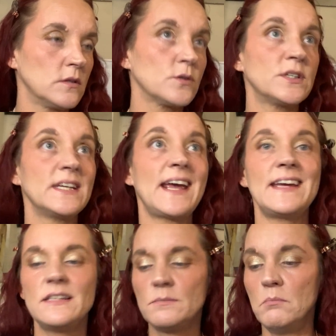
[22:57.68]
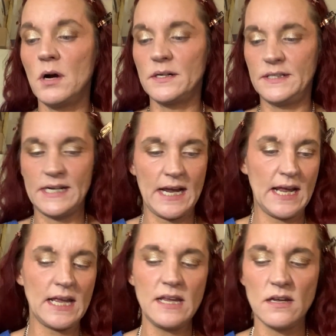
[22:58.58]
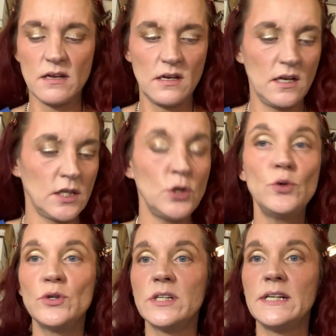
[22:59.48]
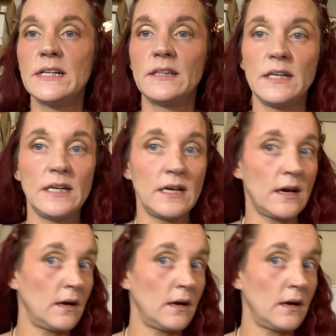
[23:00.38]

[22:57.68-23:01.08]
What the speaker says: Today is Monday. Usually in the